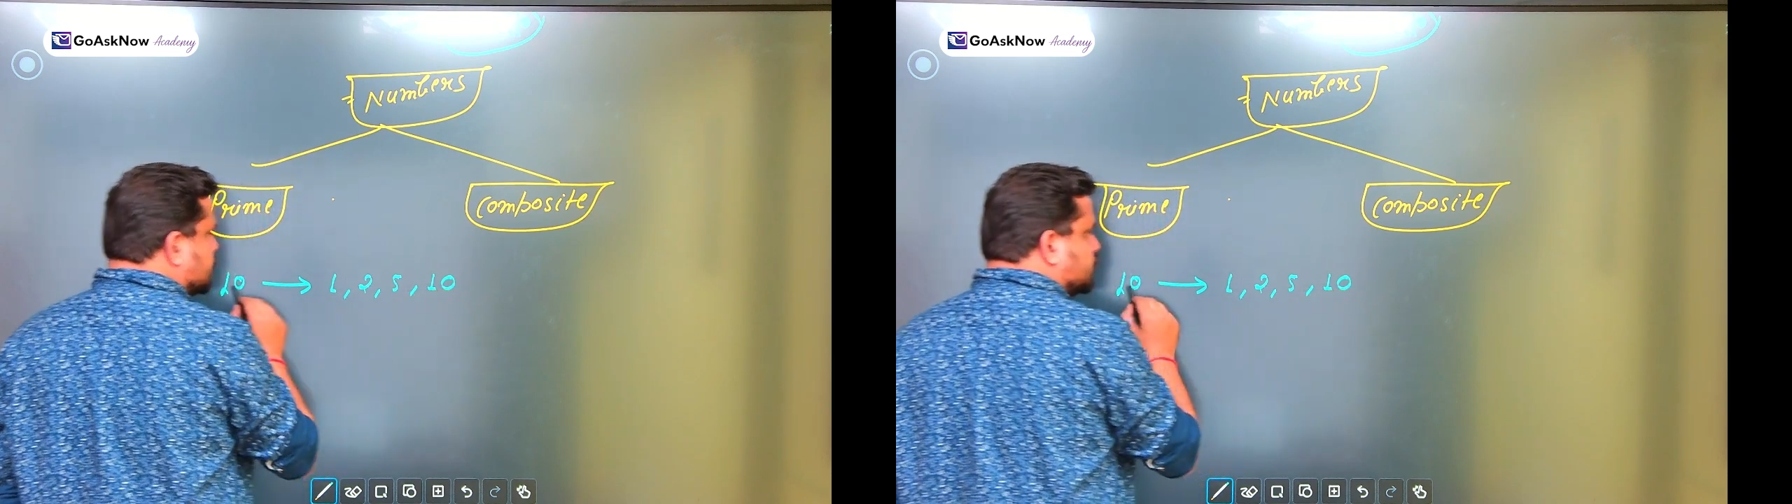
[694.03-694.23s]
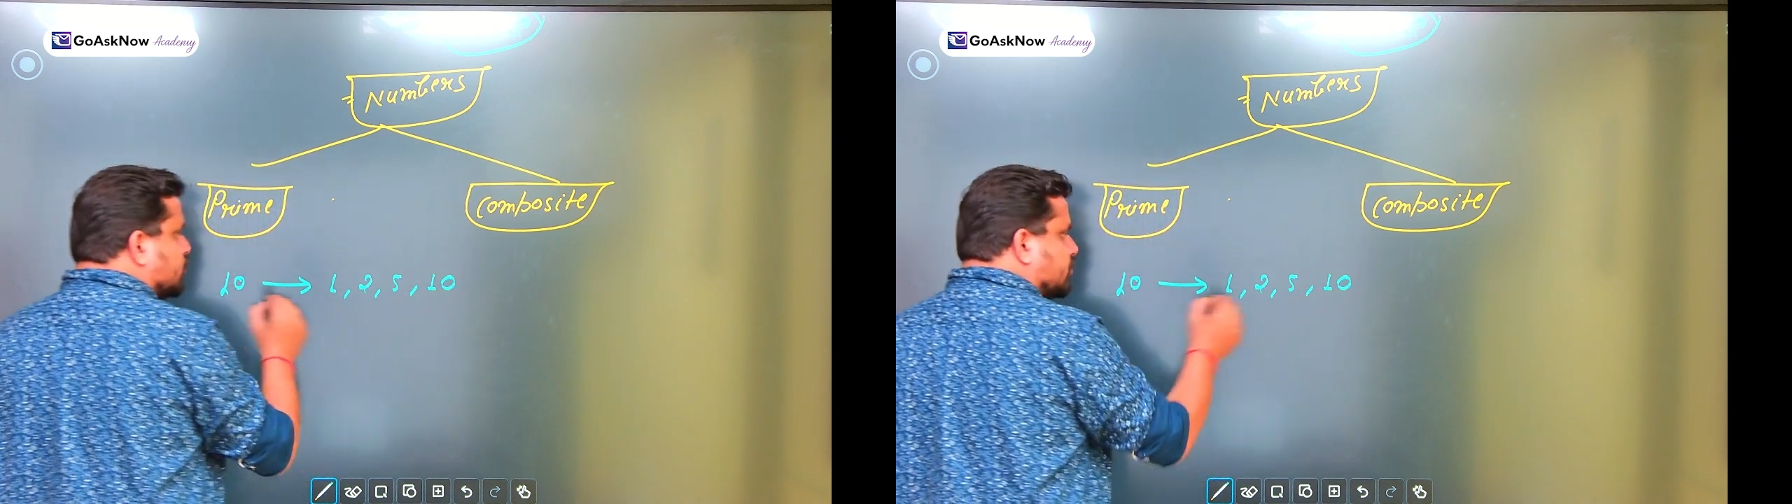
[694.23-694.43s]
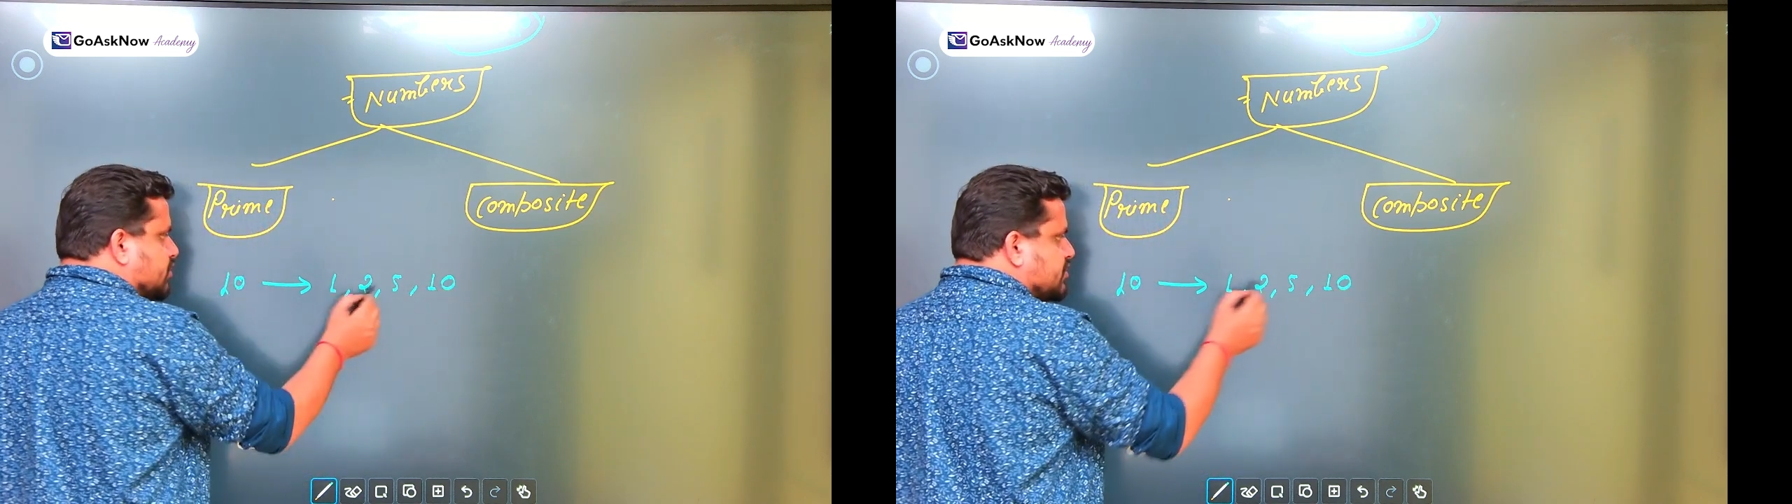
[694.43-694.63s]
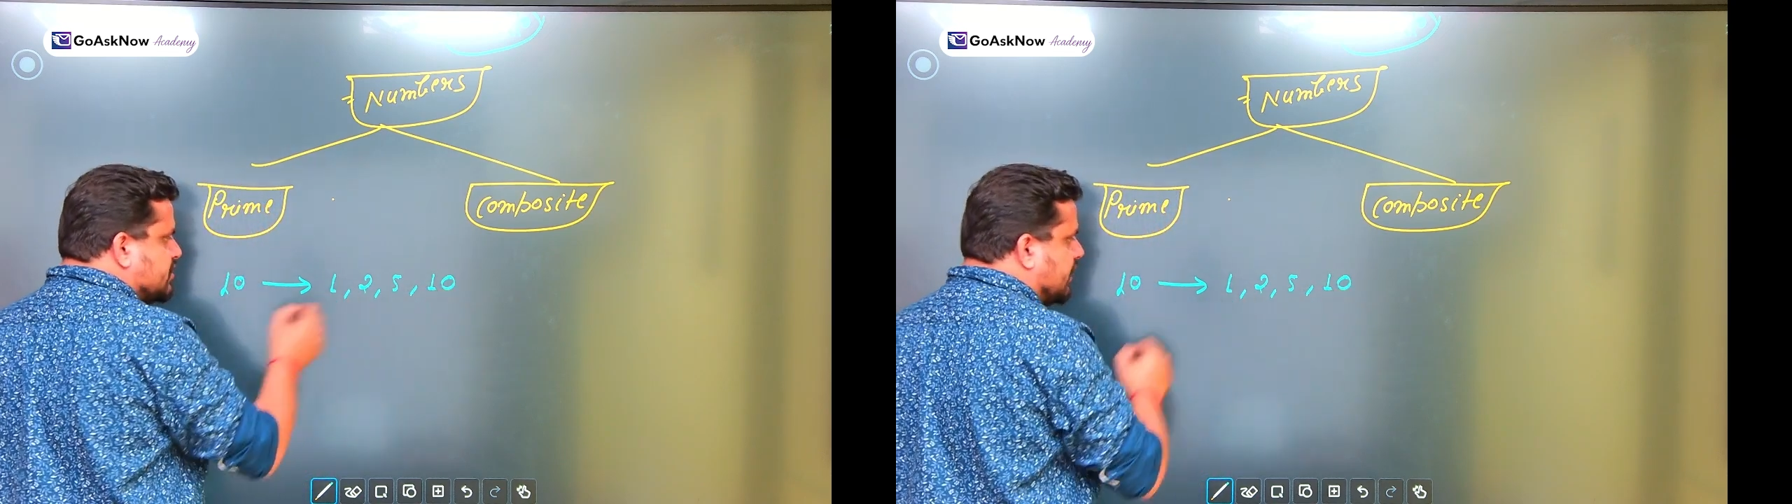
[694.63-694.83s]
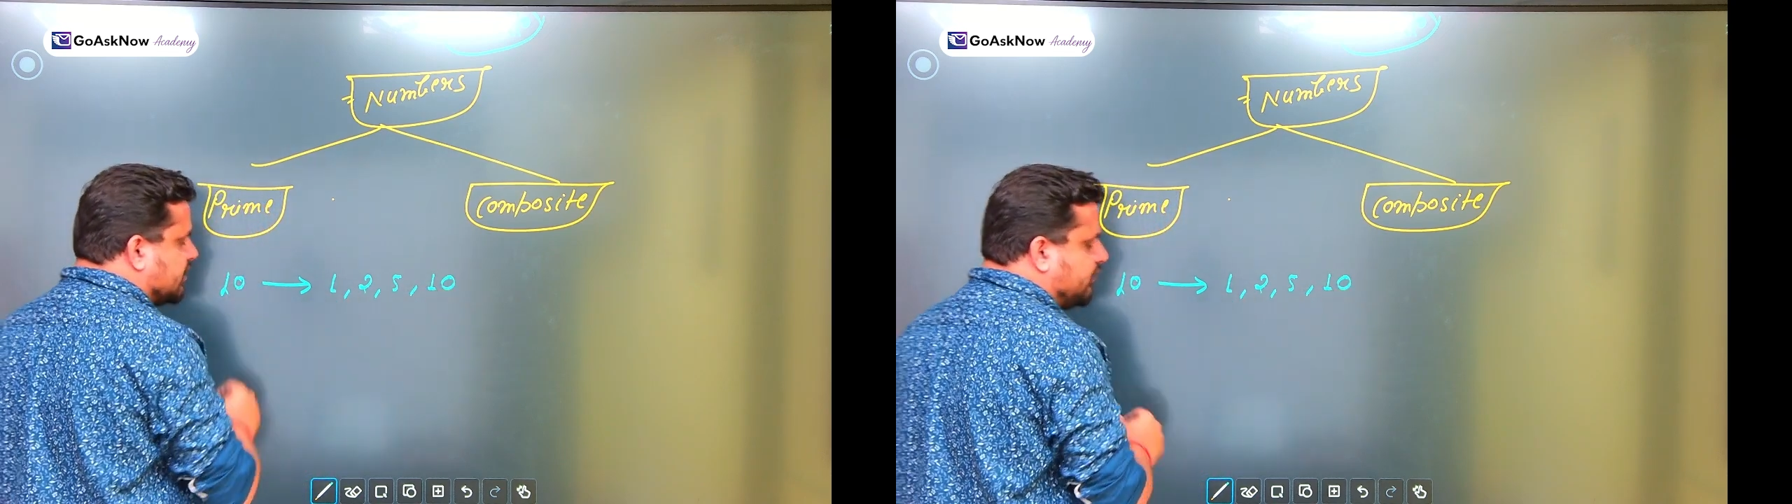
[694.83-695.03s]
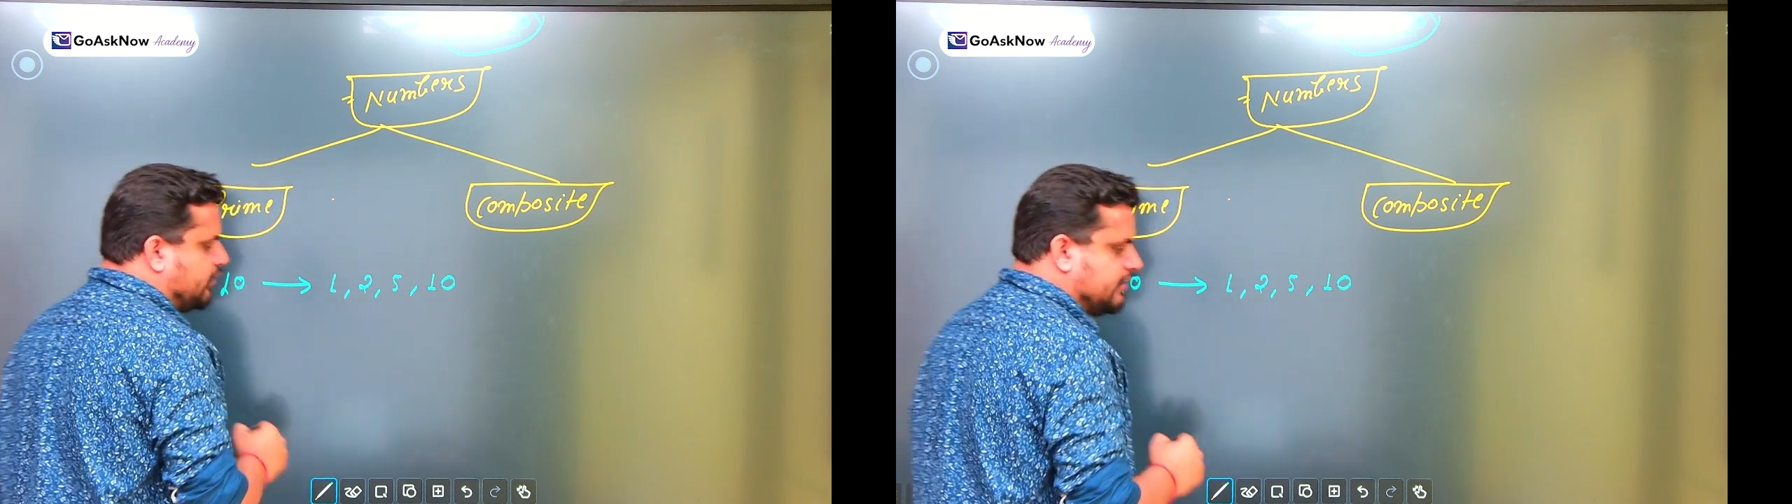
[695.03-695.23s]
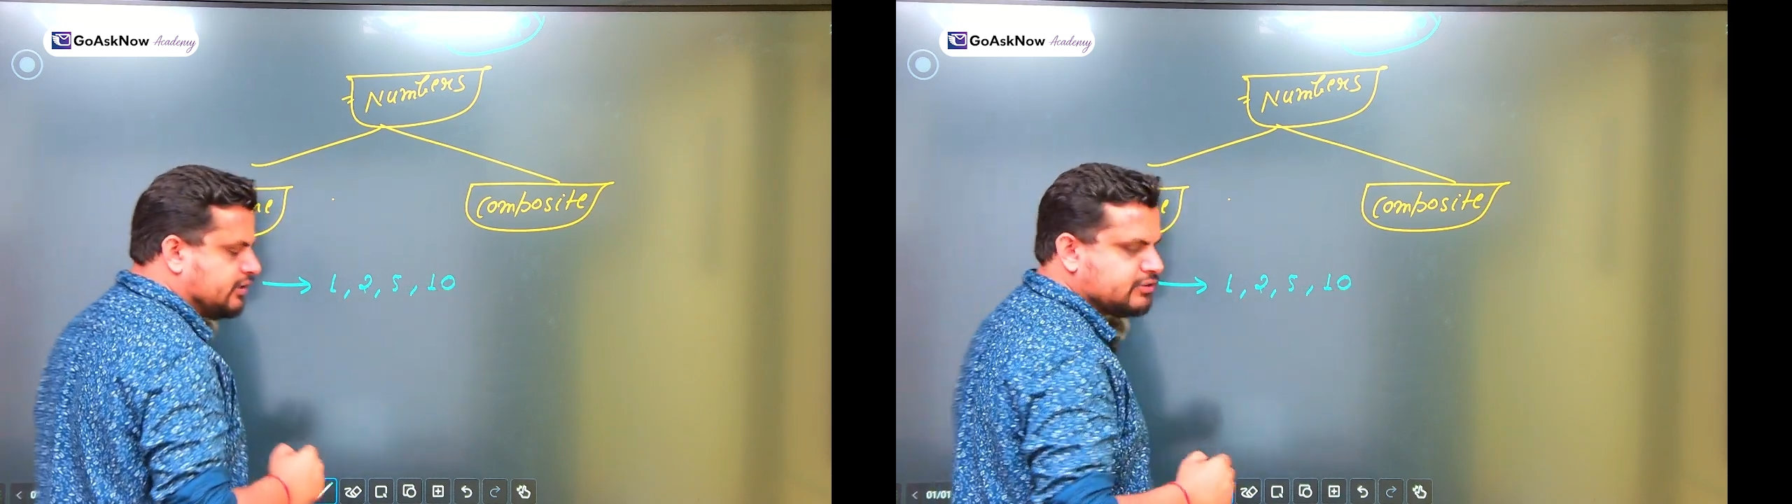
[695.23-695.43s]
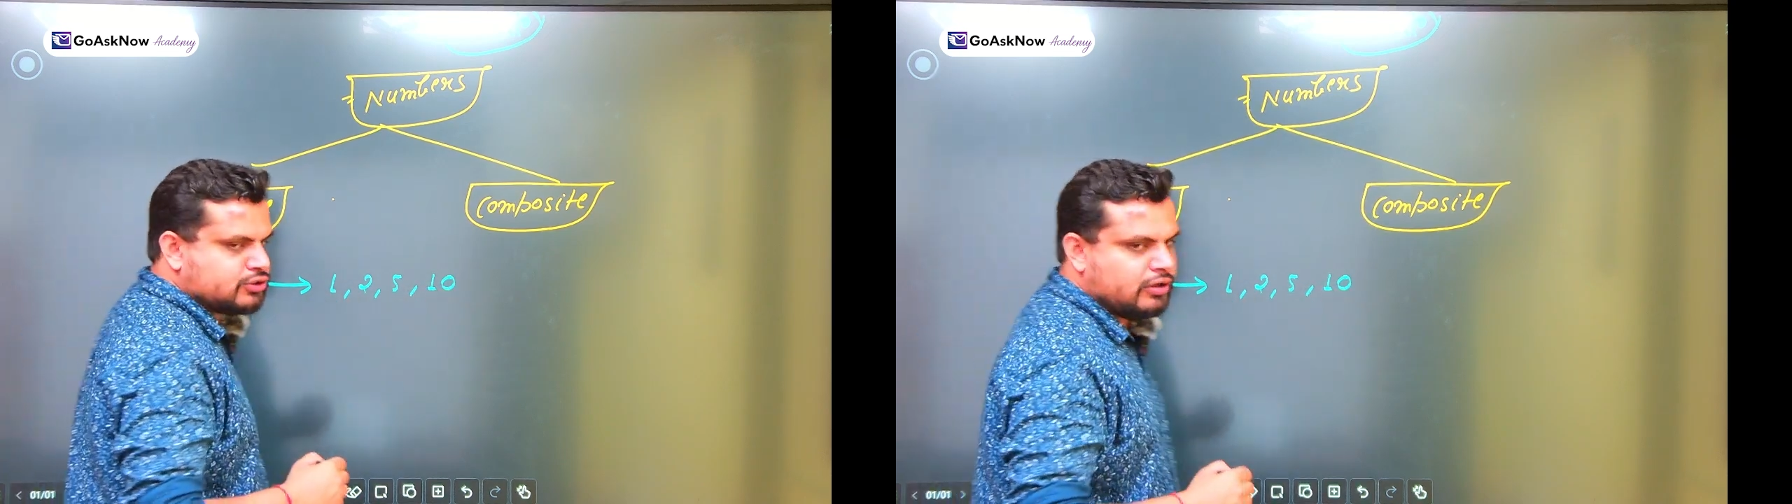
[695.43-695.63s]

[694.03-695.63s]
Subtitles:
So these are the factors